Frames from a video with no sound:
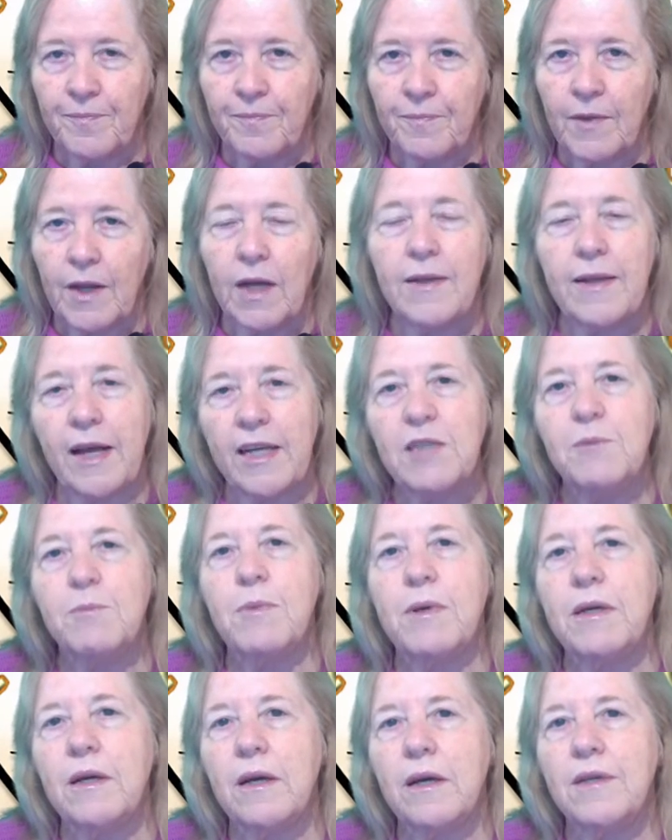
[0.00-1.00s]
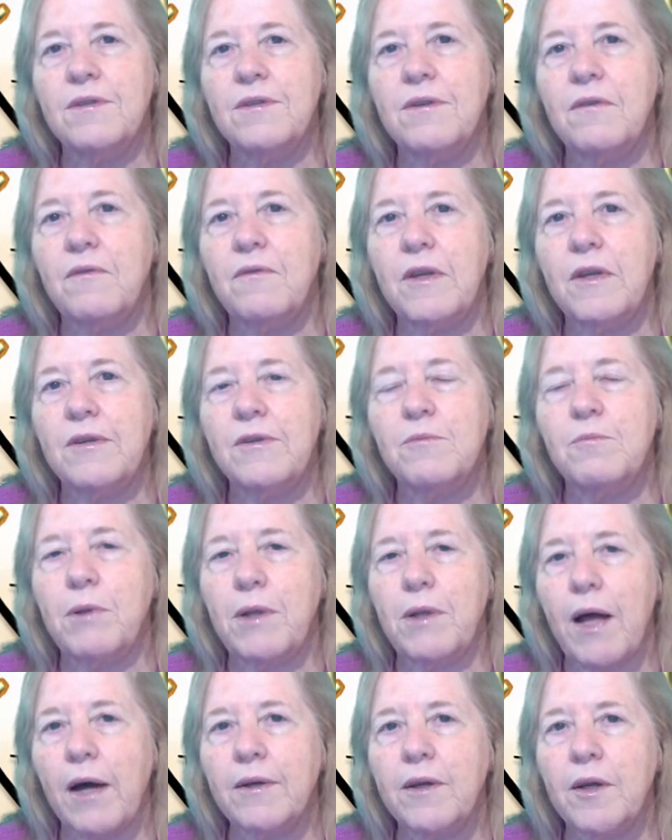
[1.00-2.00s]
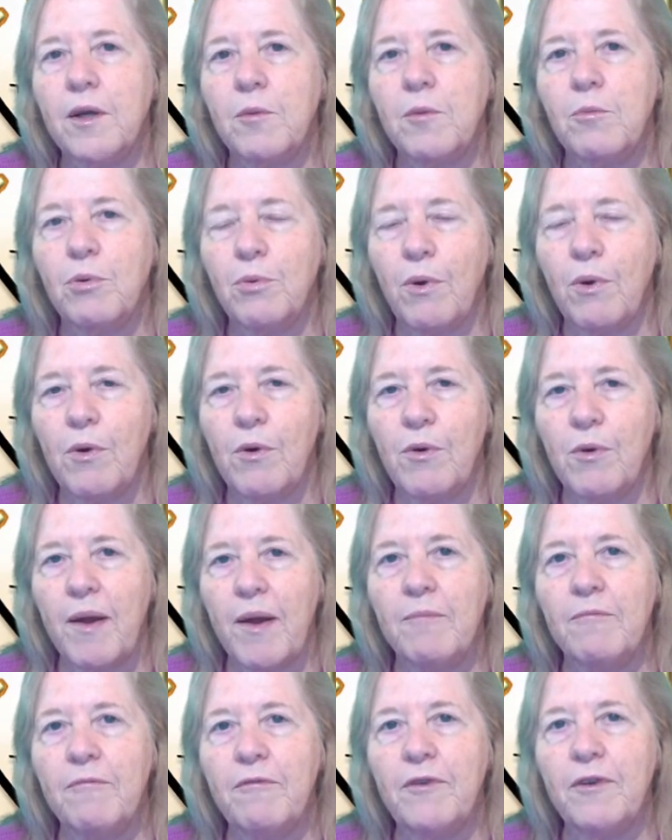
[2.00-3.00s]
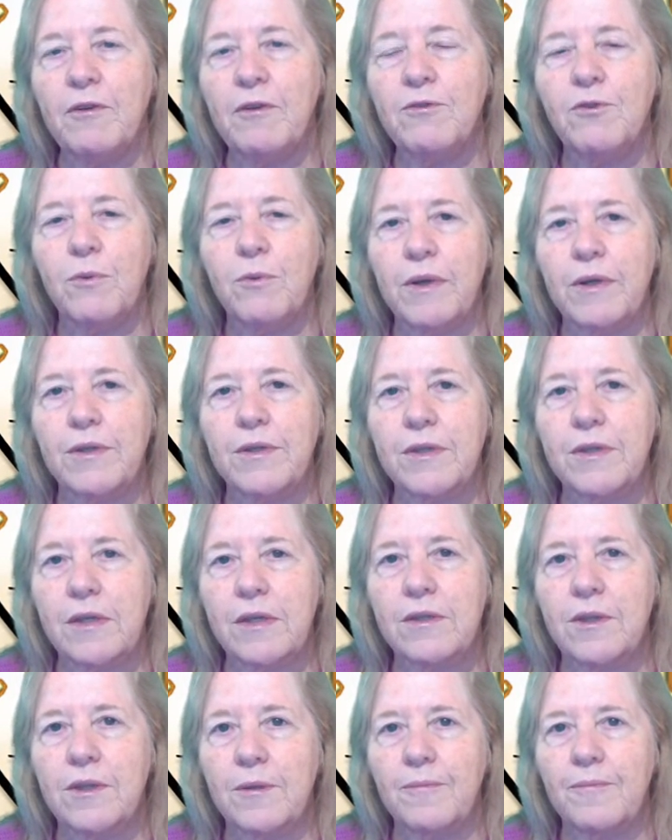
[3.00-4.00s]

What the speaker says: And that's because of this blocking program filtering system.